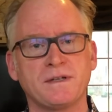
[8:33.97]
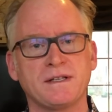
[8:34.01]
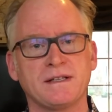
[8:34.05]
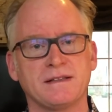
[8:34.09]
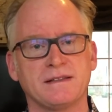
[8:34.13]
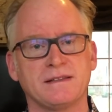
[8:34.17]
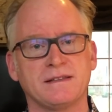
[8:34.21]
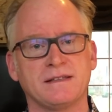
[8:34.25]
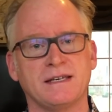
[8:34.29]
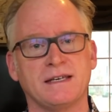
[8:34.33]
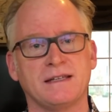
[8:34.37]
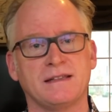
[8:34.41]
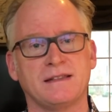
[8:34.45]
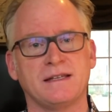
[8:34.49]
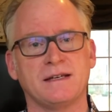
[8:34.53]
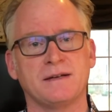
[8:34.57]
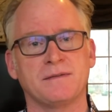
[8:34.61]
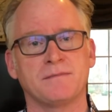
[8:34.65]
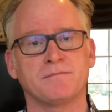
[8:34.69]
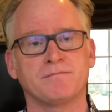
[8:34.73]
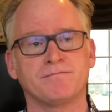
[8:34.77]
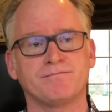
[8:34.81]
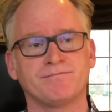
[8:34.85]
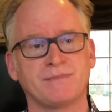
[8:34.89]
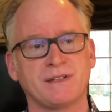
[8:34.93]
to get
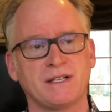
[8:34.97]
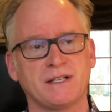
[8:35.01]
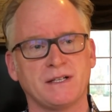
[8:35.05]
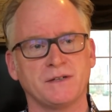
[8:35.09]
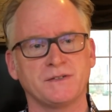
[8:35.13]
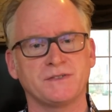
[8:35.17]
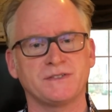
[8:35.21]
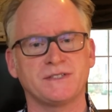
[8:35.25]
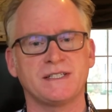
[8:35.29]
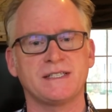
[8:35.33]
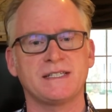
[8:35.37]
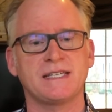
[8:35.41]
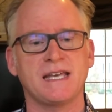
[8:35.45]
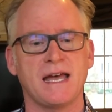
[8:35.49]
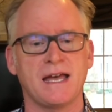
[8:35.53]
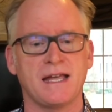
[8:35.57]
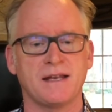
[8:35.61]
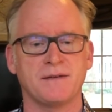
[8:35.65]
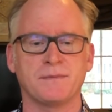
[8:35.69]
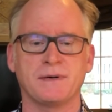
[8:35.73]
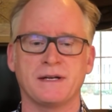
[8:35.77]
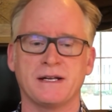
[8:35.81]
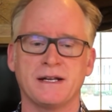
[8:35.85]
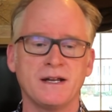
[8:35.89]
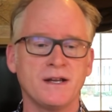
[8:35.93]
them close to
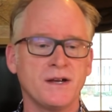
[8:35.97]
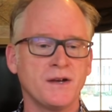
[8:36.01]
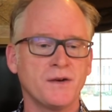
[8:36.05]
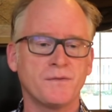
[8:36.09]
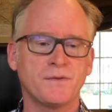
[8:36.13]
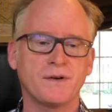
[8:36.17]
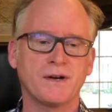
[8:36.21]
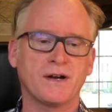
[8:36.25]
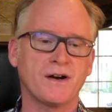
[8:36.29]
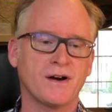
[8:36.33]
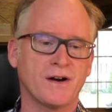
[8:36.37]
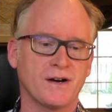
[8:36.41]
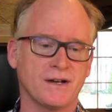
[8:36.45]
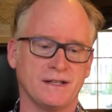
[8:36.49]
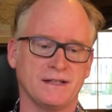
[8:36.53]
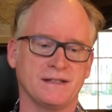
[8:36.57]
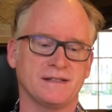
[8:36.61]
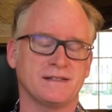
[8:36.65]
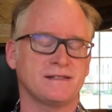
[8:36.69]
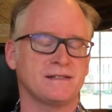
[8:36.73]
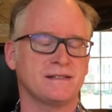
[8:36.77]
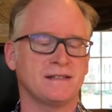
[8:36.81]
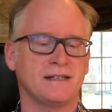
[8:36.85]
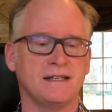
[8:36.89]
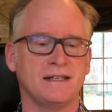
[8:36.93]
10, but regardless,
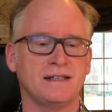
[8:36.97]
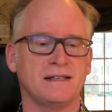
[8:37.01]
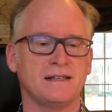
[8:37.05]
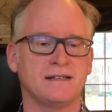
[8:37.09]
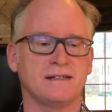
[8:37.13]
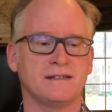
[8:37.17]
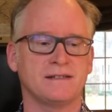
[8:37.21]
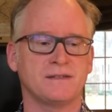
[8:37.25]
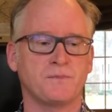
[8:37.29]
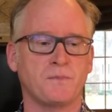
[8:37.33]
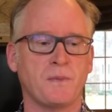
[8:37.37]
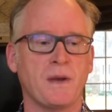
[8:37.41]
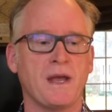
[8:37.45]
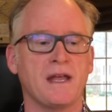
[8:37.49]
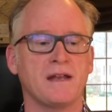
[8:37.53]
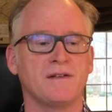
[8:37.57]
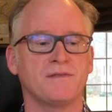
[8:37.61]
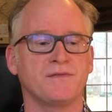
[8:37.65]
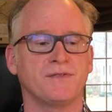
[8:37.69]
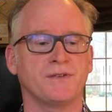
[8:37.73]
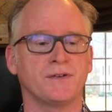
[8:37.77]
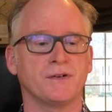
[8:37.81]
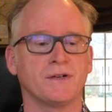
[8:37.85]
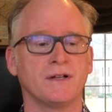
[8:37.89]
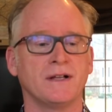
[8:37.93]
it is
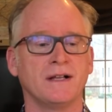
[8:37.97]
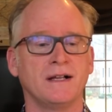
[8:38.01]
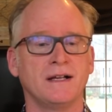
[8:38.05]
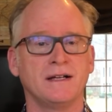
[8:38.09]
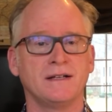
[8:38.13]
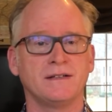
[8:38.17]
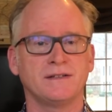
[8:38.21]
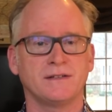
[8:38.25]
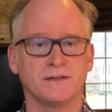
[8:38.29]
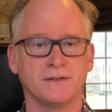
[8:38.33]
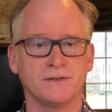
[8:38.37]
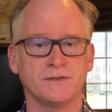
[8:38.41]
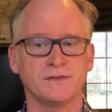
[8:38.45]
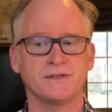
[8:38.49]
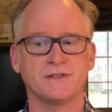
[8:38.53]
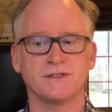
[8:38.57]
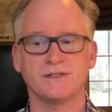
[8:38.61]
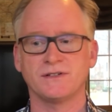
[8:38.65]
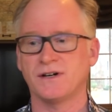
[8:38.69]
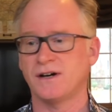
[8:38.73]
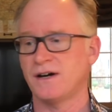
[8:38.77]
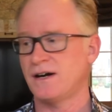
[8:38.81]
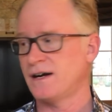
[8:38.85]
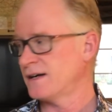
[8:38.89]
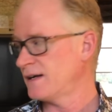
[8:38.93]
painful to lose a
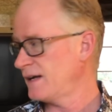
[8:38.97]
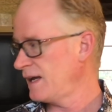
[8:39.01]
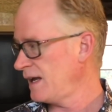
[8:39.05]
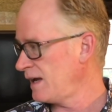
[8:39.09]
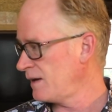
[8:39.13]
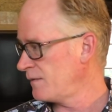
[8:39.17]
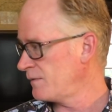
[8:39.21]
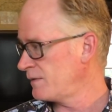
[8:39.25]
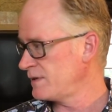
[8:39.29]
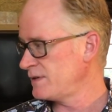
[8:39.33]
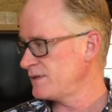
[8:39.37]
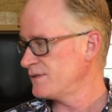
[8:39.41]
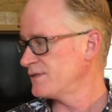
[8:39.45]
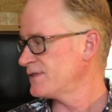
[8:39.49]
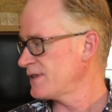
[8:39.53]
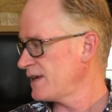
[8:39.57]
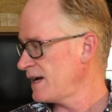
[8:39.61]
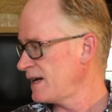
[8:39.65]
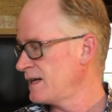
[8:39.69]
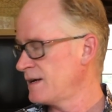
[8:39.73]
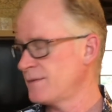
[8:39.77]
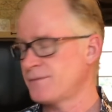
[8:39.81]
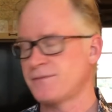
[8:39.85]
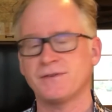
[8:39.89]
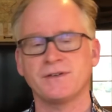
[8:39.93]
dog, and when you
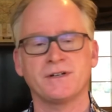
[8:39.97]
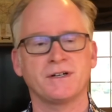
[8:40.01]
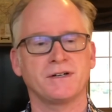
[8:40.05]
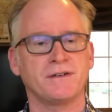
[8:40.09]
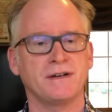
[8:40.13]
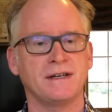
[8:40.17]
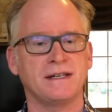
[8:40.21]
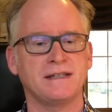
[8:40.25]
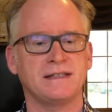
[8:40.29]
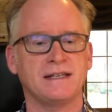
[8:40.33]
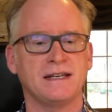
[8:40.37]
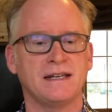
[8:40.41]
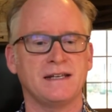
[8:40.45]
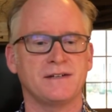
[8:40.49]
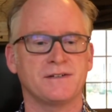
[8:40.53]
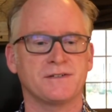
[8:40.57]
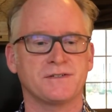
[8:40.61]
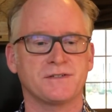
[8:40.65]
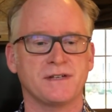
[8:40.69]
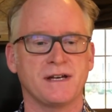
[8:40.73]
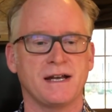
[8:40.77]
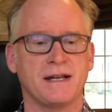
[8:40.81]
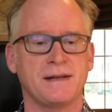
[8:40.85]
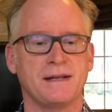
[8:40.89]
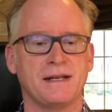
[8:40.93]
sign up for a Great Dane, you're
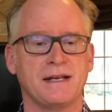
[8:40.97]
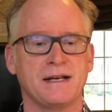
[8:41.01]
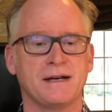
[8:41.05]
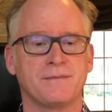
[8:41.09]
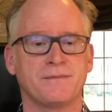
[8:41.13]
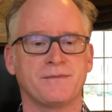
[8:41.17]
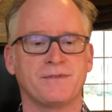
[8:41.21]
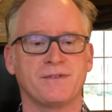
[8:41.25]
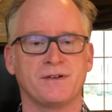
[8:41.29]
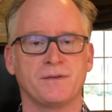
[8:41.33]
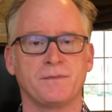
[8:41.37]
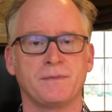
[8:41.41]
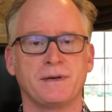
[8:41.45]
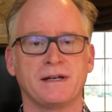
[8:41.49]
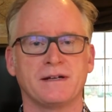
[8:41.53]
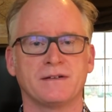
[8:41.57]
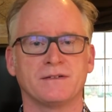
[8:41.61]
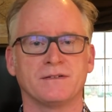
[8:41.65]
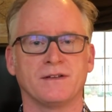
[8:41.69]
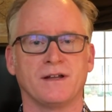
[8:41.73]
signing up for a bigger